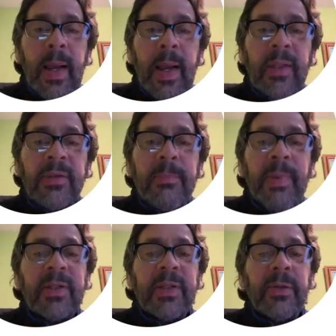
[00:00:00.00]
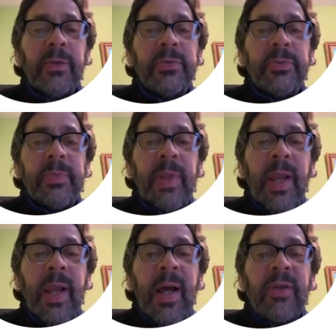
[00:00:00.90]
Antiparticles,
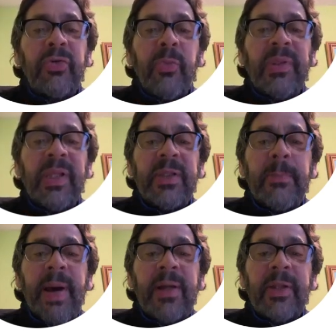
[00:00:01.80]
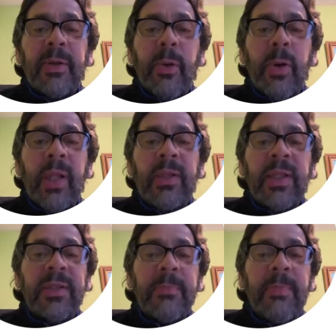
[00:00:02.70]
assuming that the particle and the
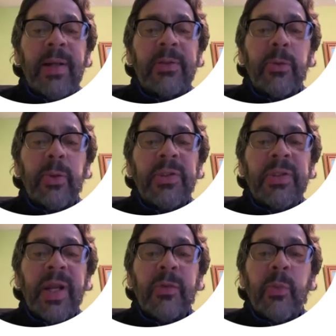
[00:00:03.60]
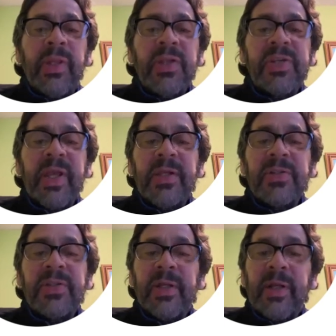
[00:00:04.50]
antiparticle interact with the same
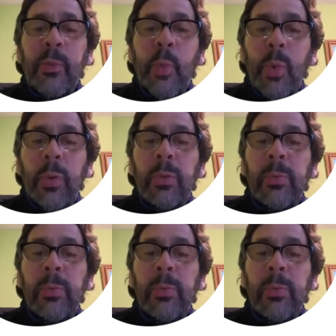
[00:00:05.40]
external world.